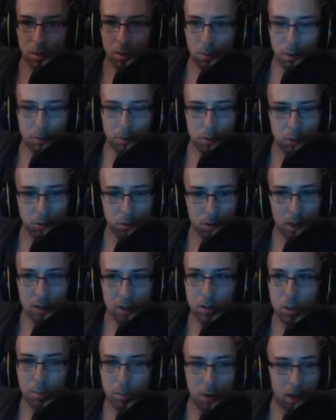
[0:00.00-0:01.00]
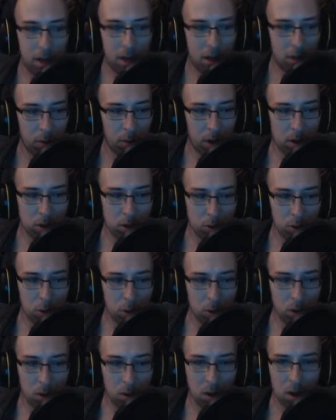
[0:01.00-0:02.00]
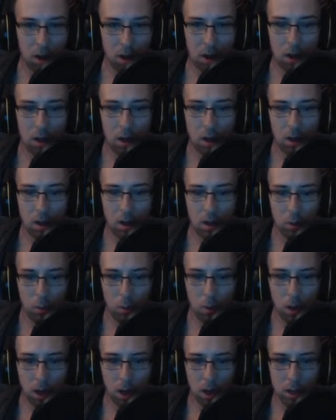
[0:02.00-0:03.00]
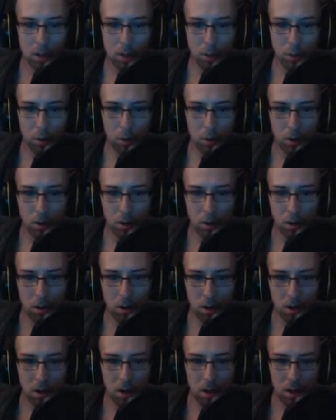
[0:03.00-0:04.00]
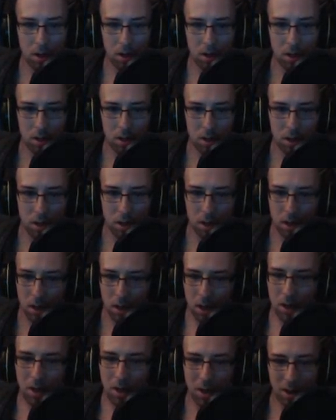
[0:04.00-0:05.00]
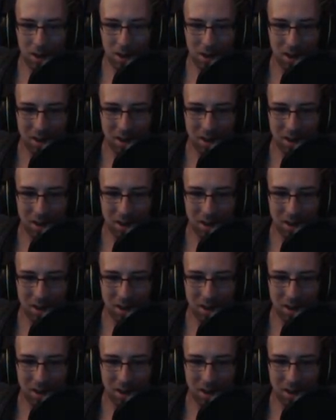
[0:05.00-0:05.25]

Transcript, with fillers: Why would you do that to me? What a troll. What a troll. Huh?